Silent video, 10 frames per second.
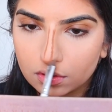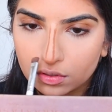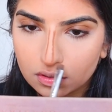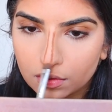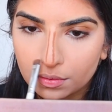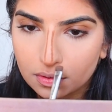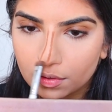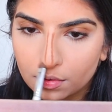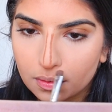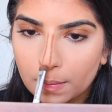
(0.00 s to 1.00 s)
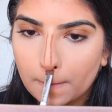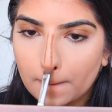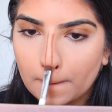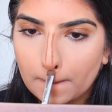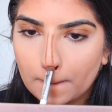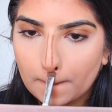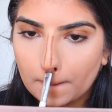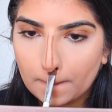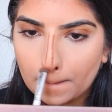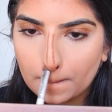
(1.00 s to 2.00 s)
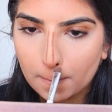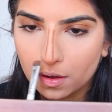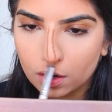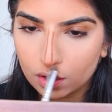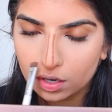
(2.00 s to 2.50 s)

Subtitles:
going to blend my nose with a smaller brush.